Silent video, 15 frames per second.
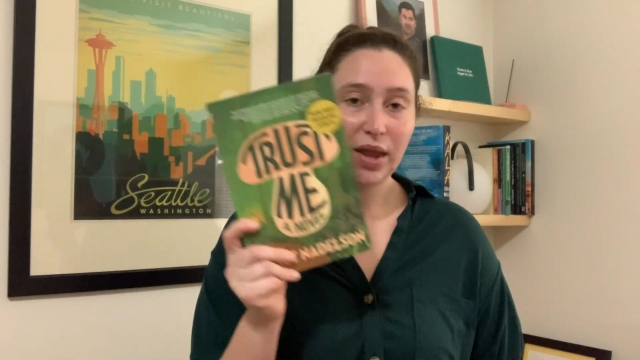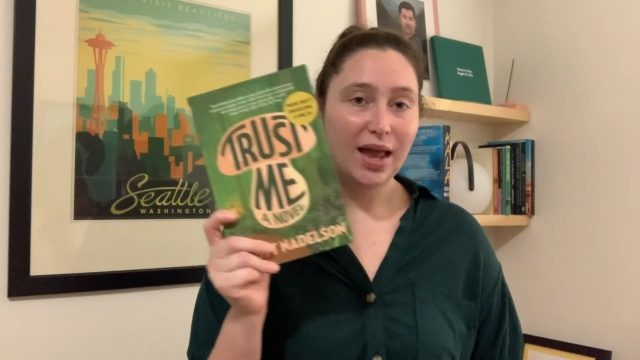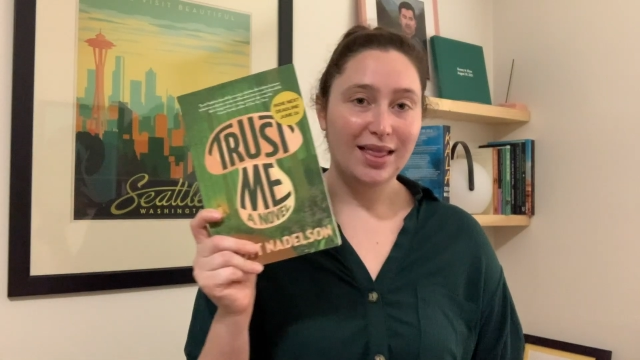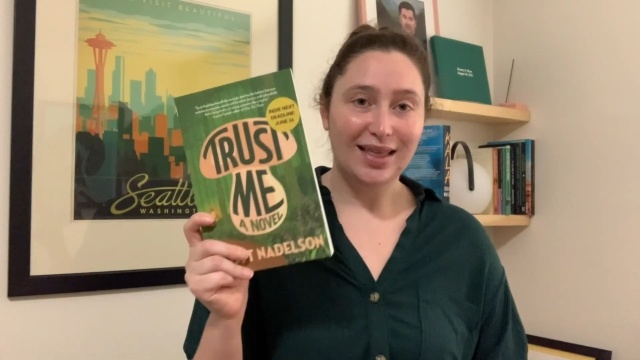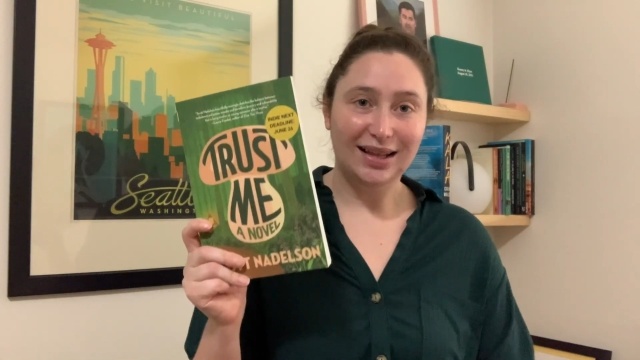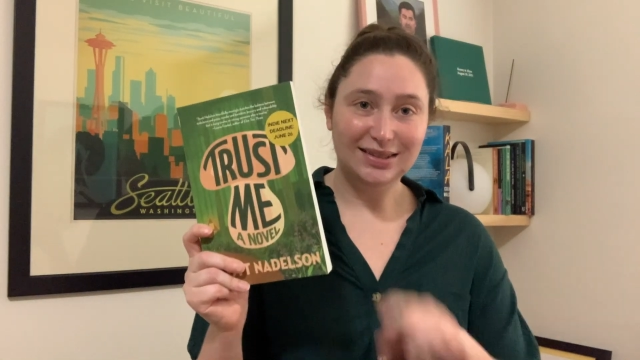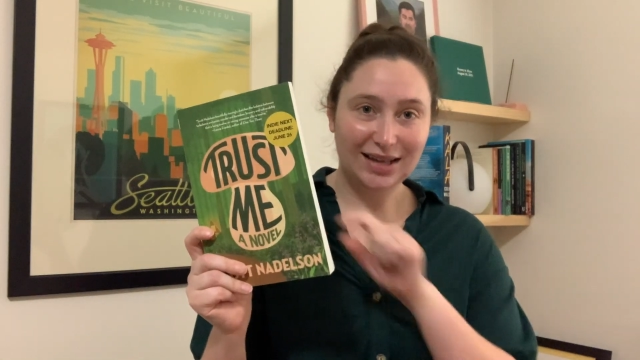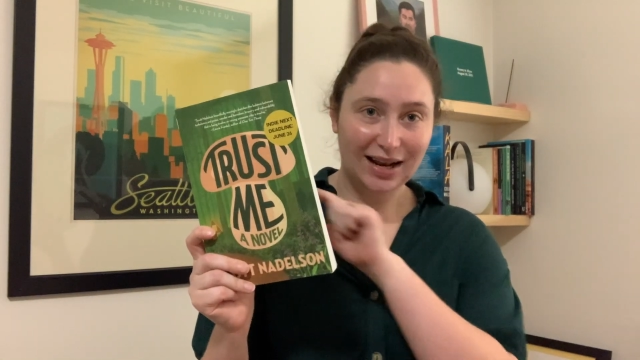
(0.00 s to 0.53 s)

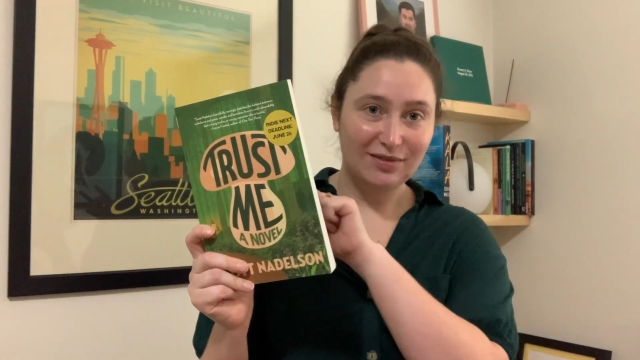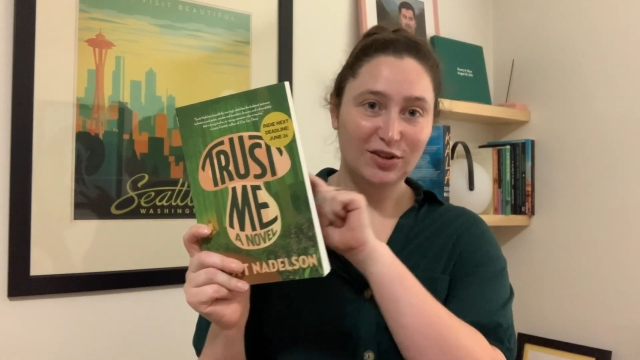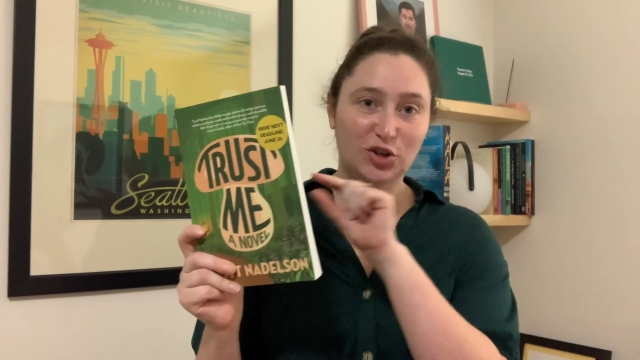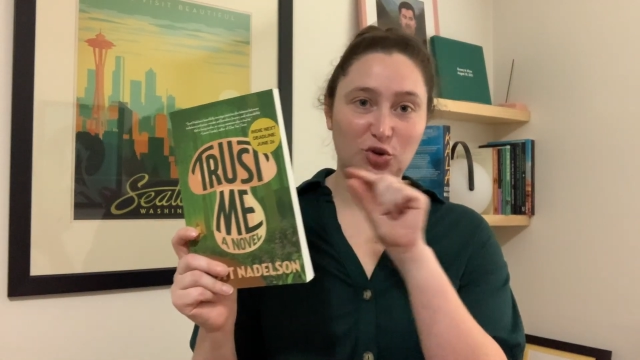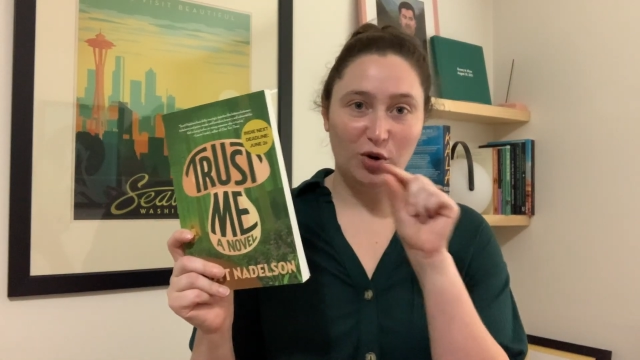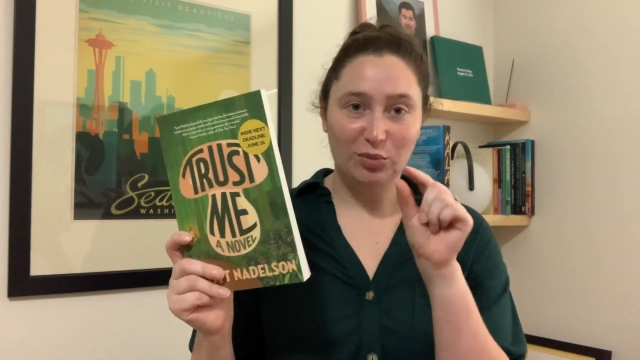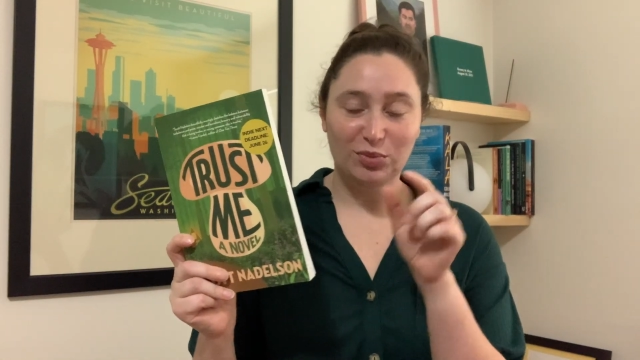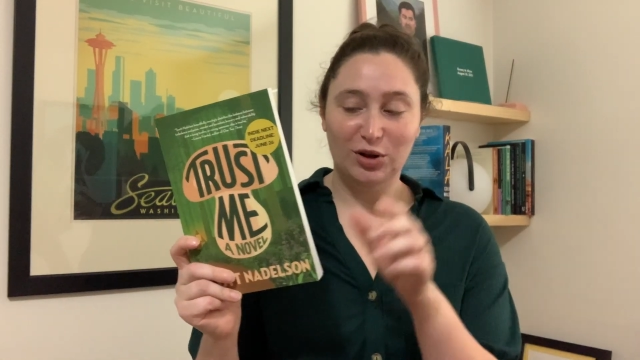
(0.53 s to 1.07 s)
That's kind of the
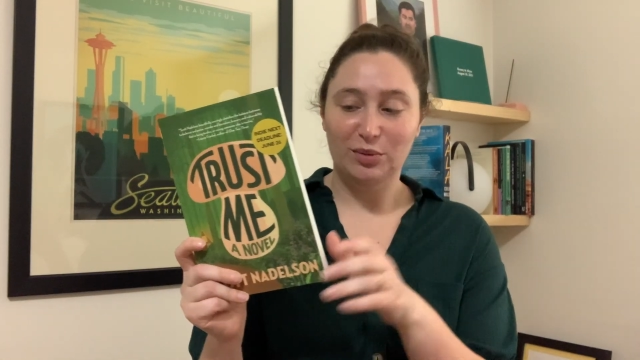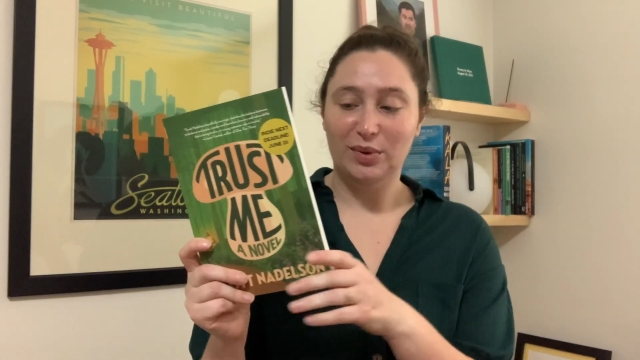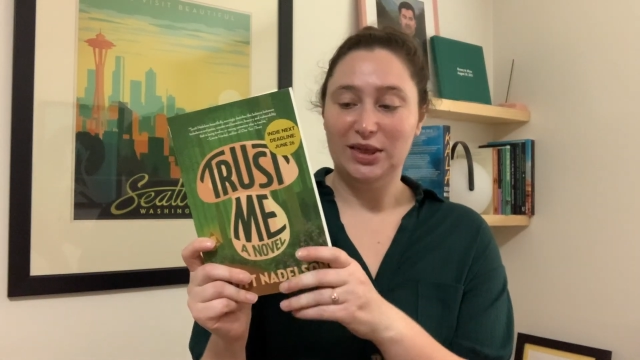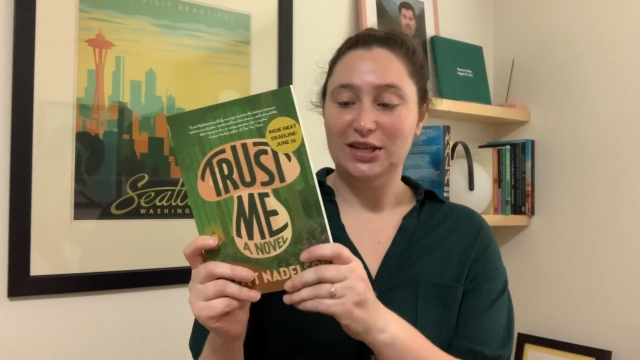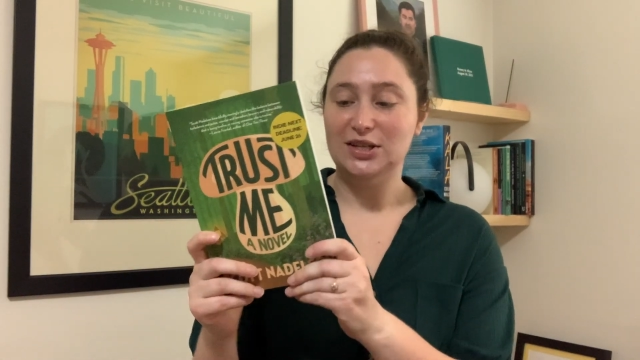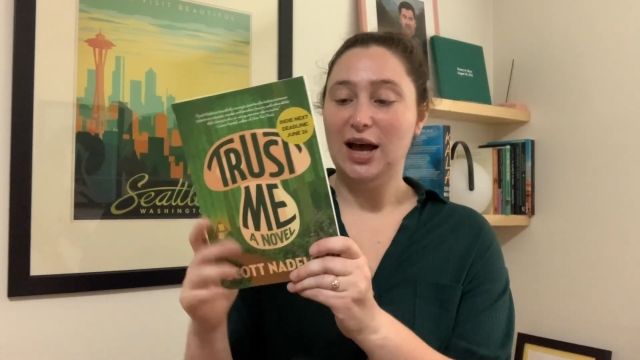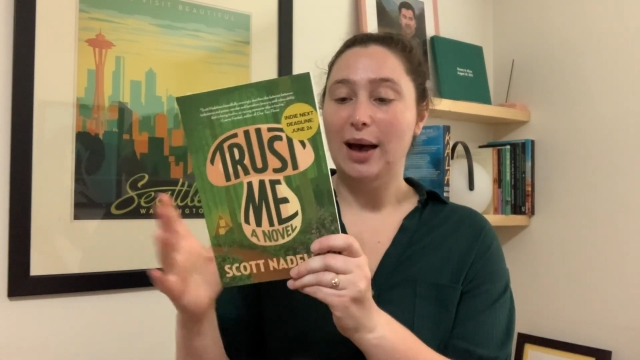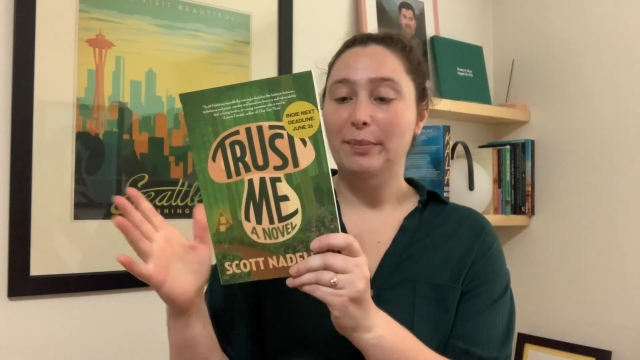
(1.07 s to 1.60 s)
short blurb at the
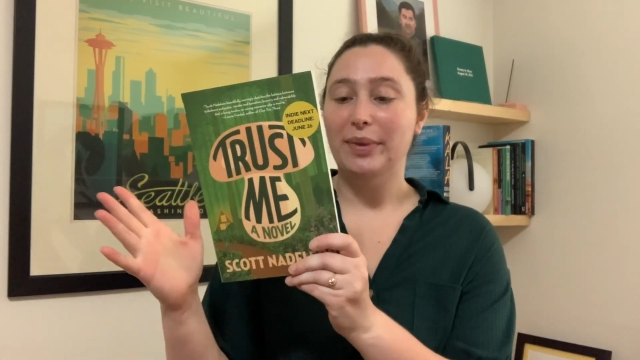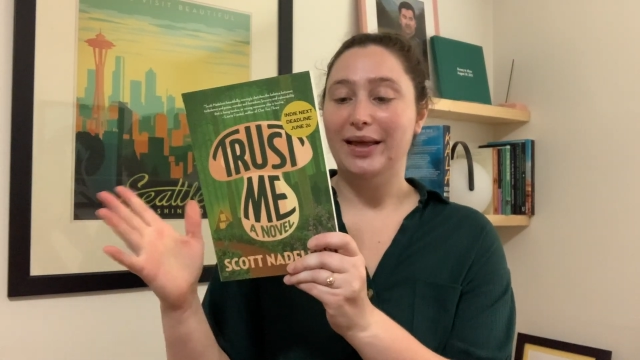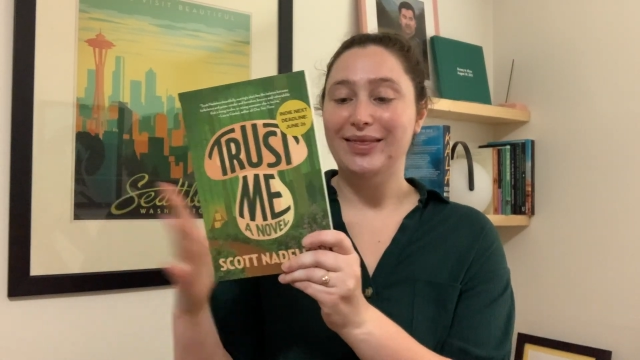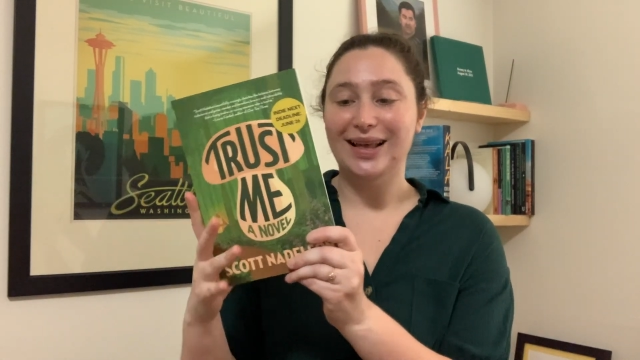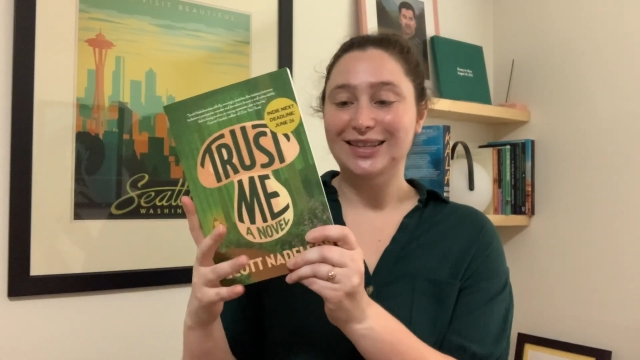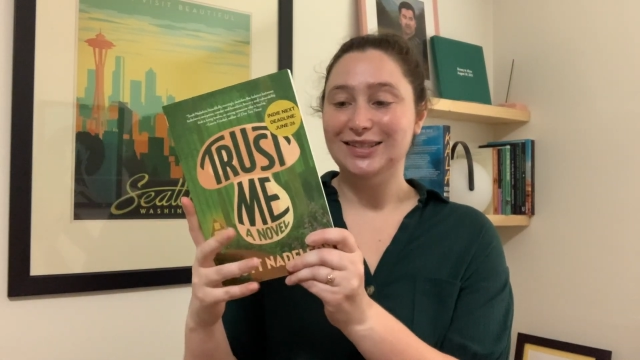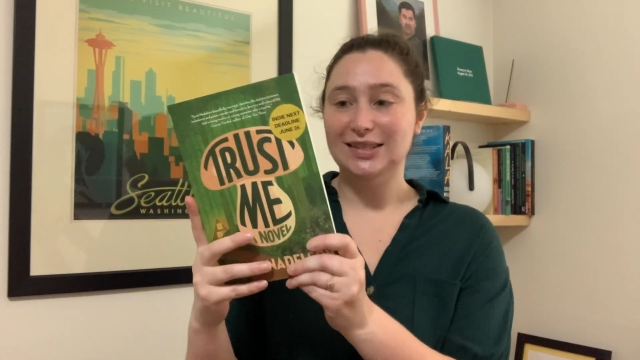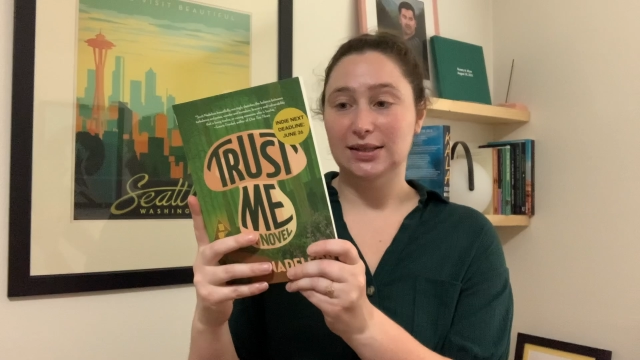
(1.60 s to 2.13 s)
top, and
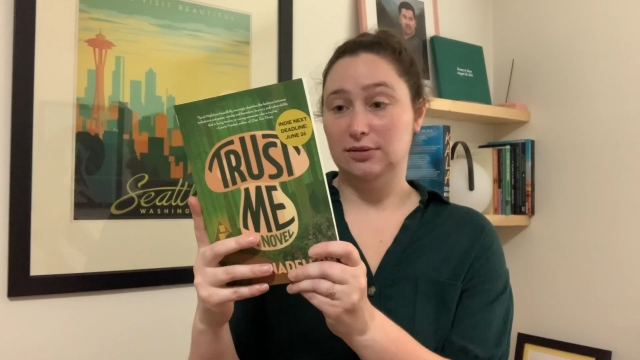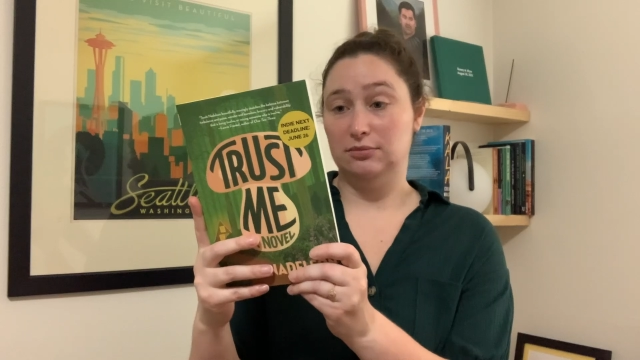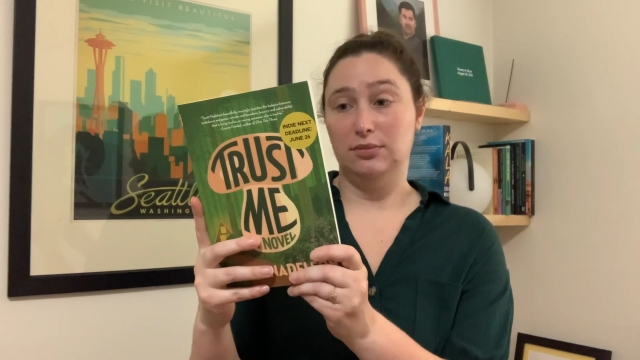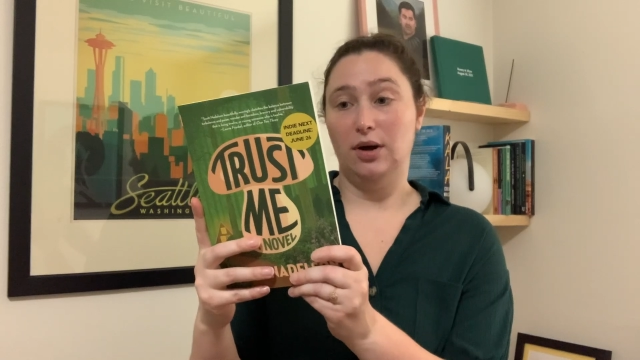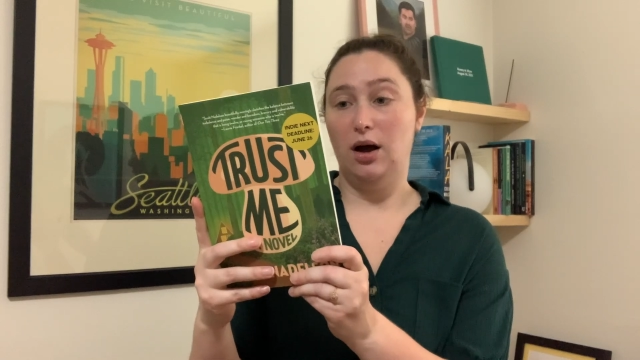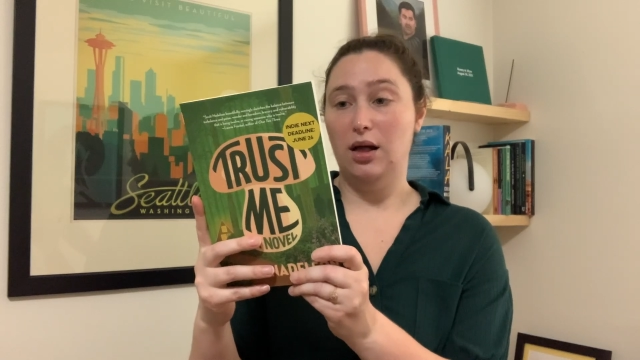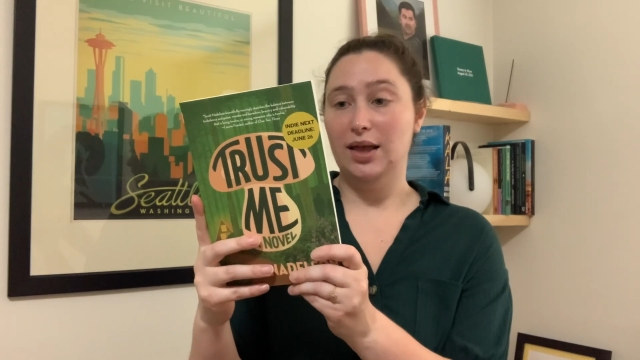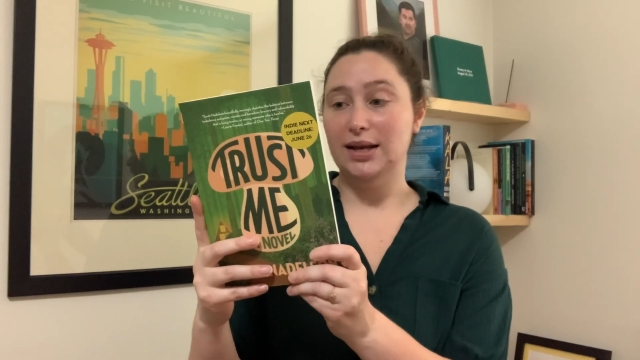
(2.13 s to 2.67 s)
that's
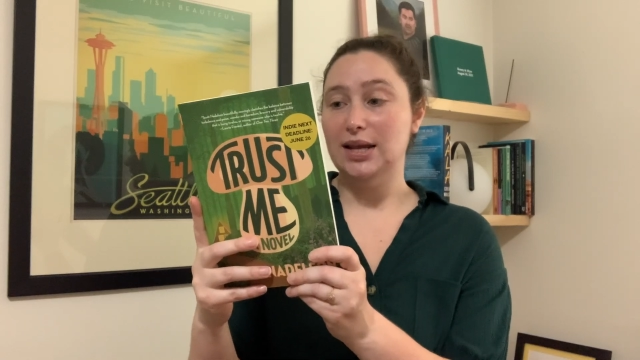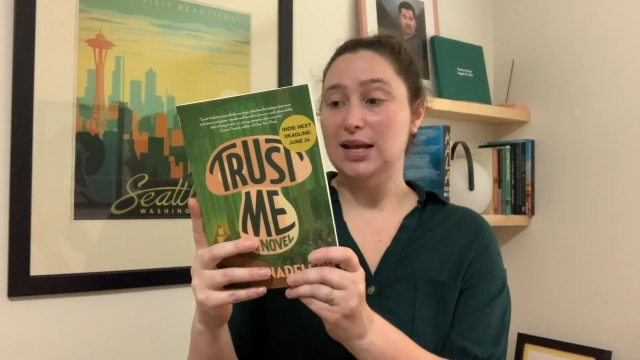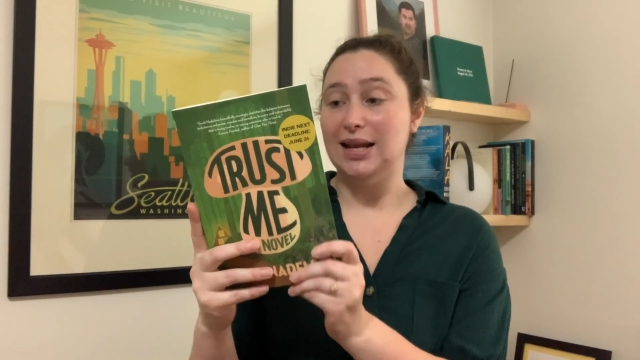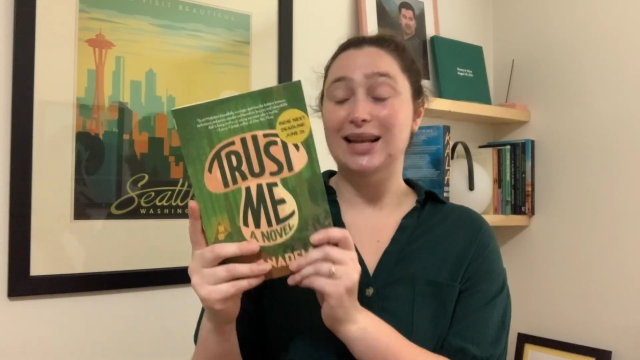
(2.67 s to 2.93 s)
all I need.